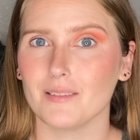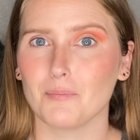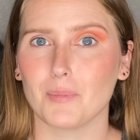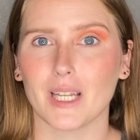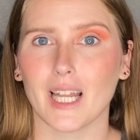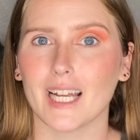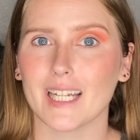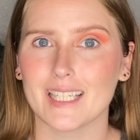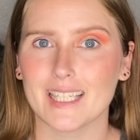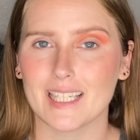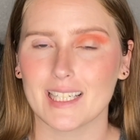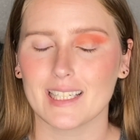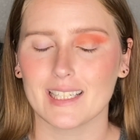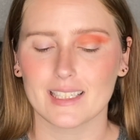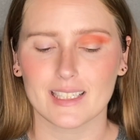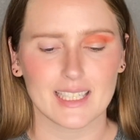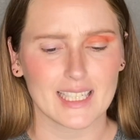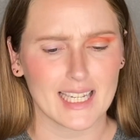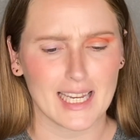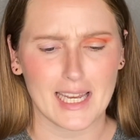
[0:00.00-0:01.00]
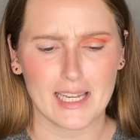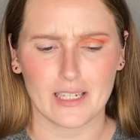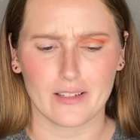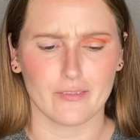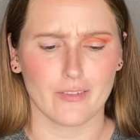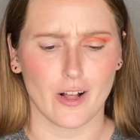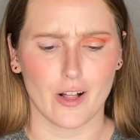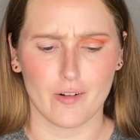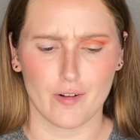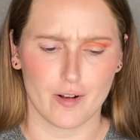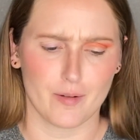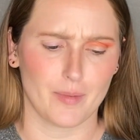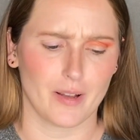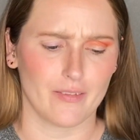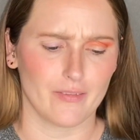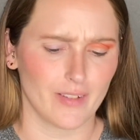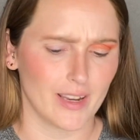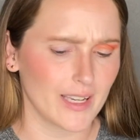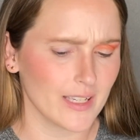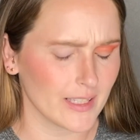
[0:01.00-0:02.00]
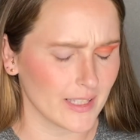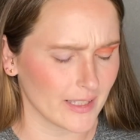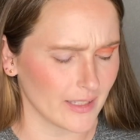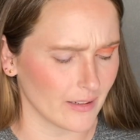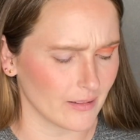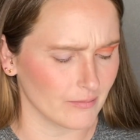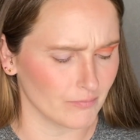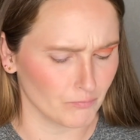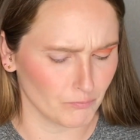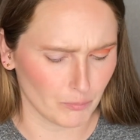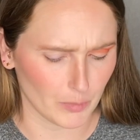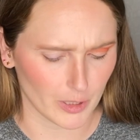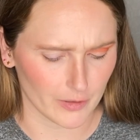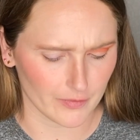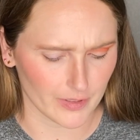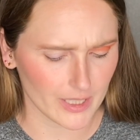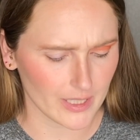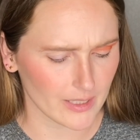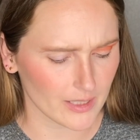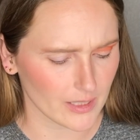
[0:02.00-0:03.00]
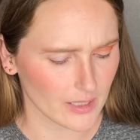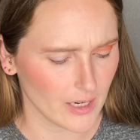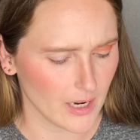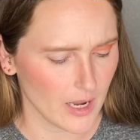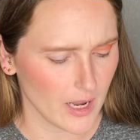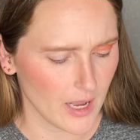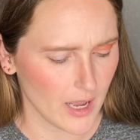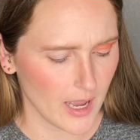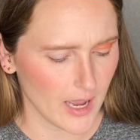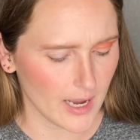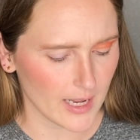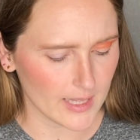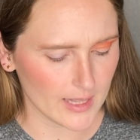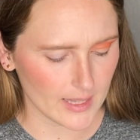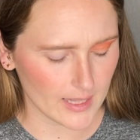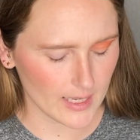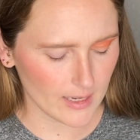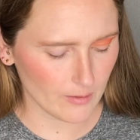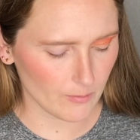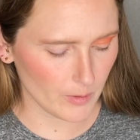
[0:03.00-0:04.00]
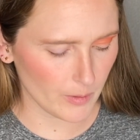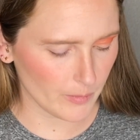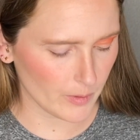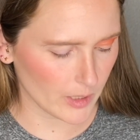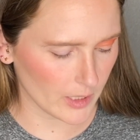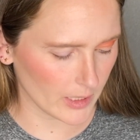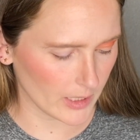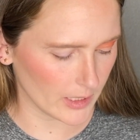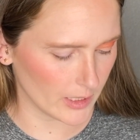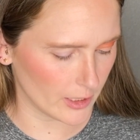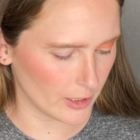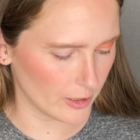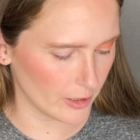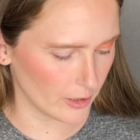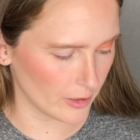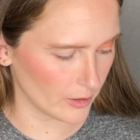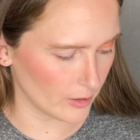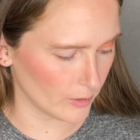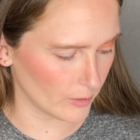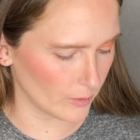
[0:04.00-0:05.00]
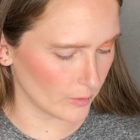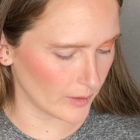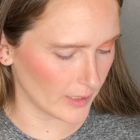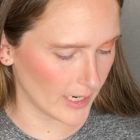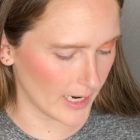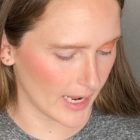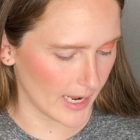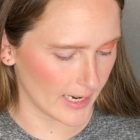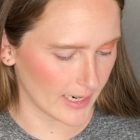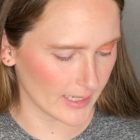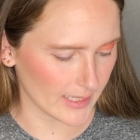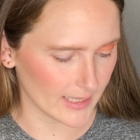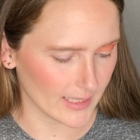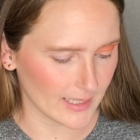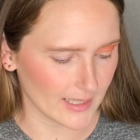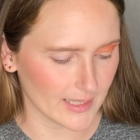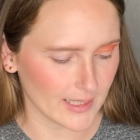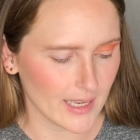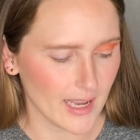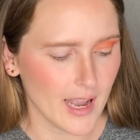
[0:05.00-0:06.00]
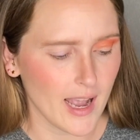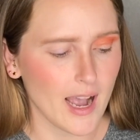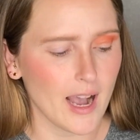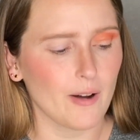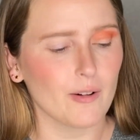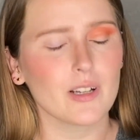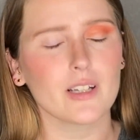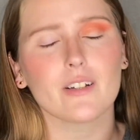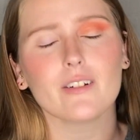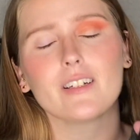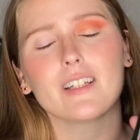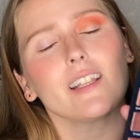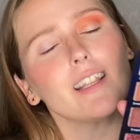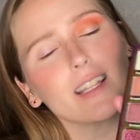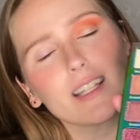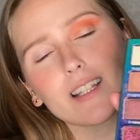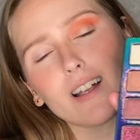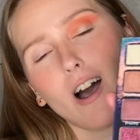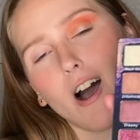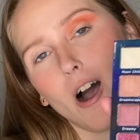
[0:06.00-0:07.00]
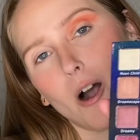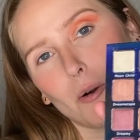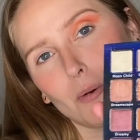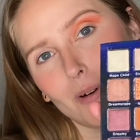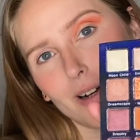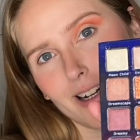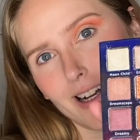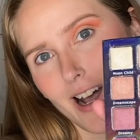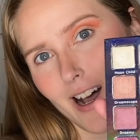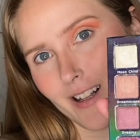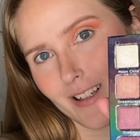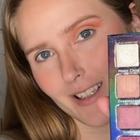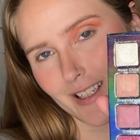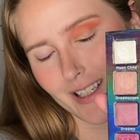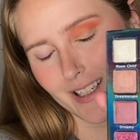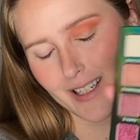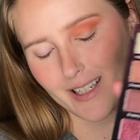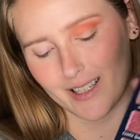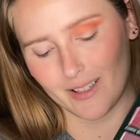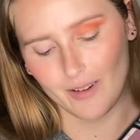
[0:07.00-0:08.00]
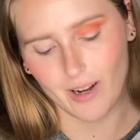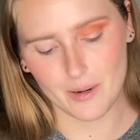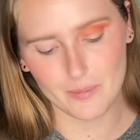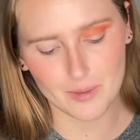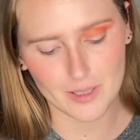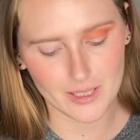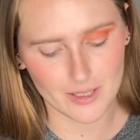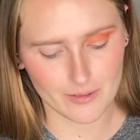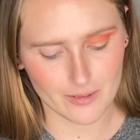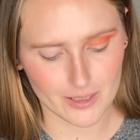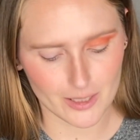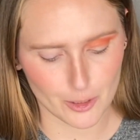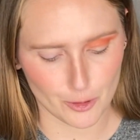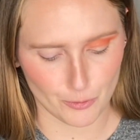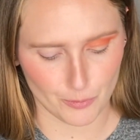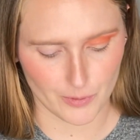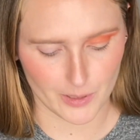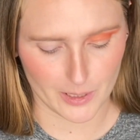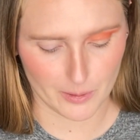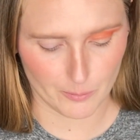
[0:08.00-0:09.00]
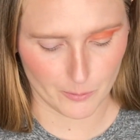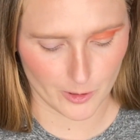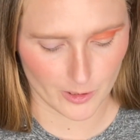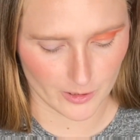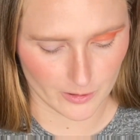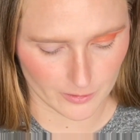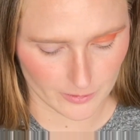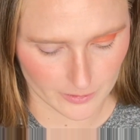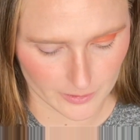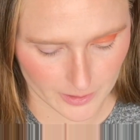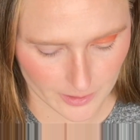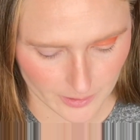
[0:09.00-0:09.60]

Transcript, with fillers: but I didn't get any fallout on my face, so perfect. I think what we're gonna do next is I want to go into this aqua color. So I'm gonna go into Dream World.